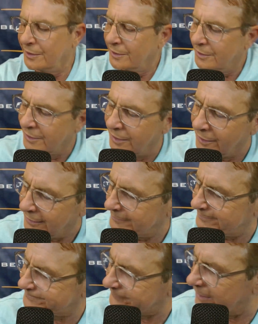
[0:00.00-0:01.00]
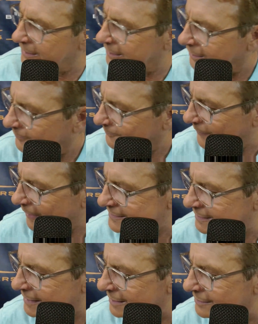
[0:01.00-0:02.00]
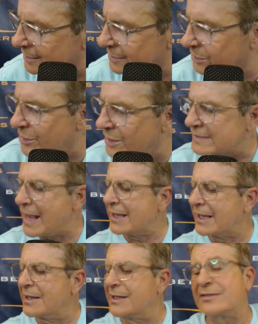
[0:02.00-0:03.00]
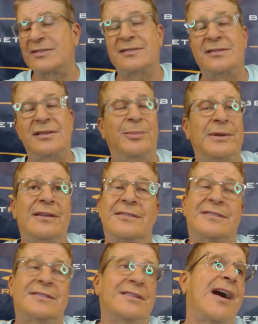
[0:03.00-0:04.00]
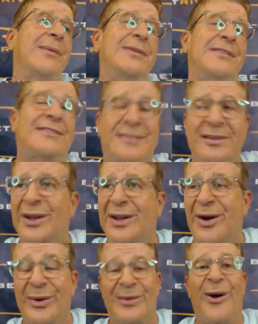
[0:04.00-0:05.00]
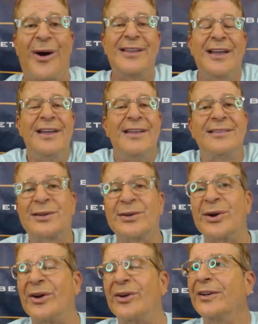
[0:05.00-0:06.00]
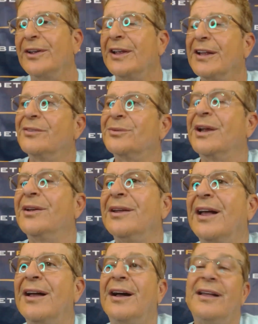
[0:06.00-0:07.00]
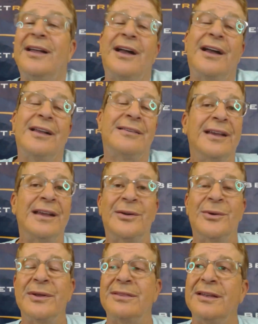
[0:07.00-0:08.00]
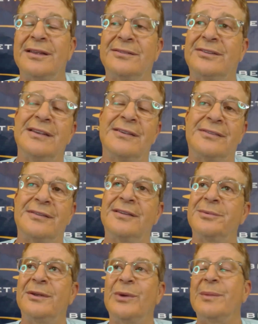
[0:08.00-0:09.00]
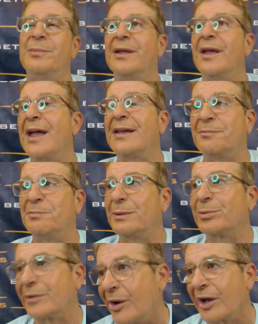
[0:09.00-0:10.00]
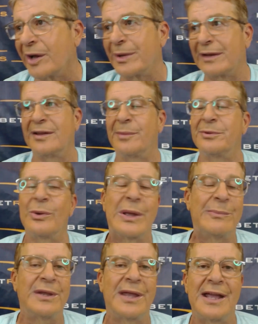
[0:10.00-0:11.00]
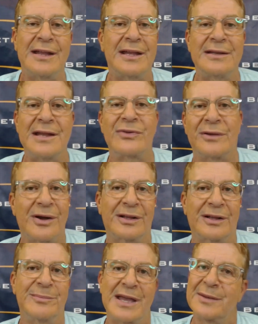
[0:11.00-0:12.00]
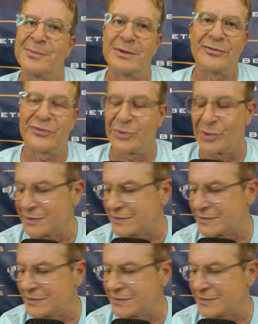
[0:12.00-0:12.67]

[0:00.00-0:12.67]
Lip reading: All right. There you go. That's Caitlin Clark's saga. It's still being discussed. I mean, it's still going on. This girl, I tell you, the one thing she gives to the WNBA is people talk about the WNBA, and they never talked about it before.